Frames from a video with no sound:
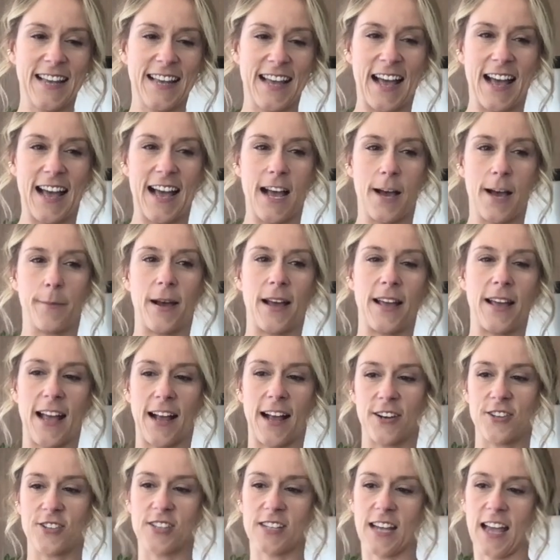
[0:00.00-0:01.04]
I
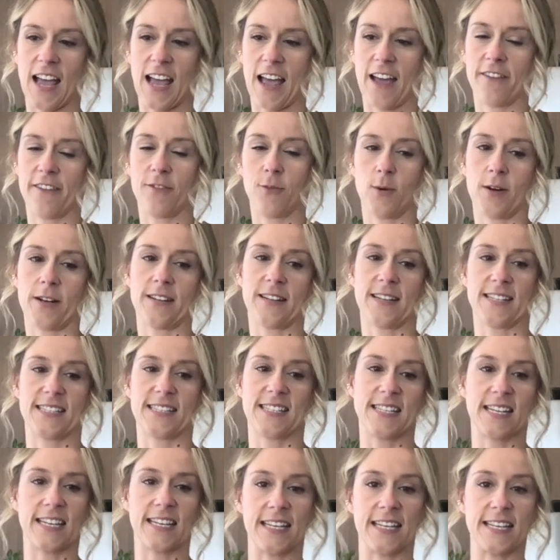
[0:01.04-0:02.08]
actually have one of the
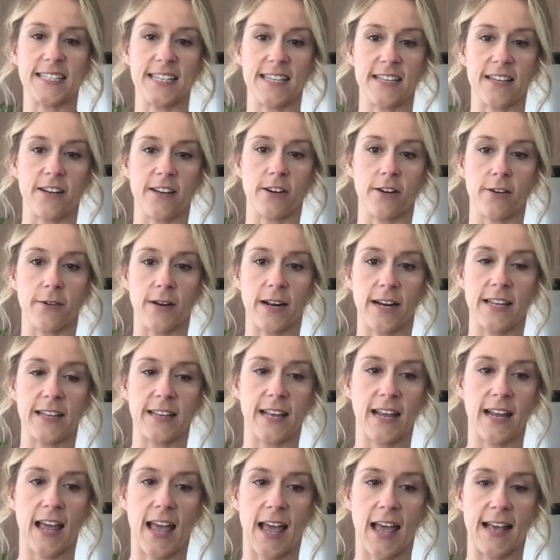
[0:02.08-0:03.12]
stickies in there already that
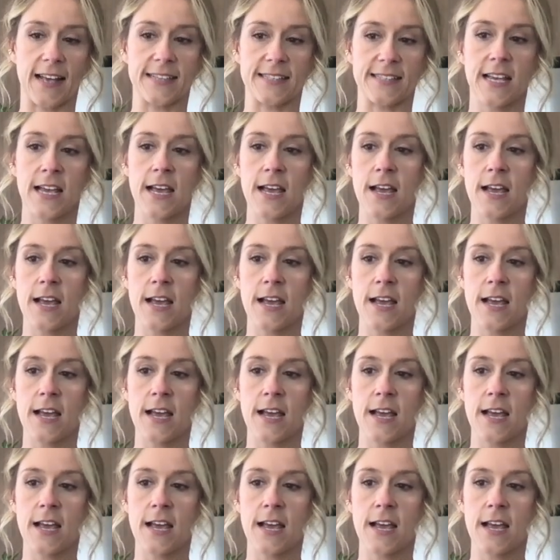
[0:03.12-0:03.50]
has